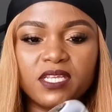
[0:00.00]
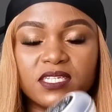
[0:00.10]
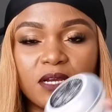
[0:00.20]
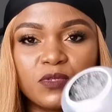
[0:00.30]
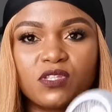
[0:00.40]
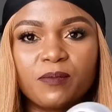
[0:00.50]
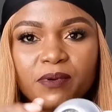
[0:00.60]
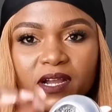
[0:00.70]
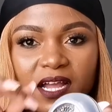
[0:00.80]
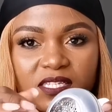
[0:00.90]
It comes with
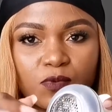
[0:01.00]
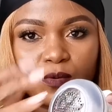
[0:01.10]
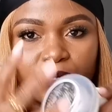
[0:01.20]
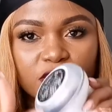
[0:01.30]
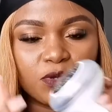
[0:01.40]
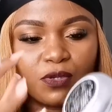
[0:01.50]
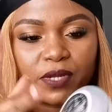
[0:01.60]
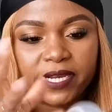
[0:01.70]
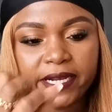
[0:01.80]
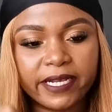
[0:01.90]
a small brush where you
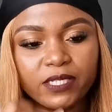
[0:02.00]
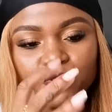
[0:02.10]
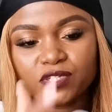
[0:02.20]
can clean.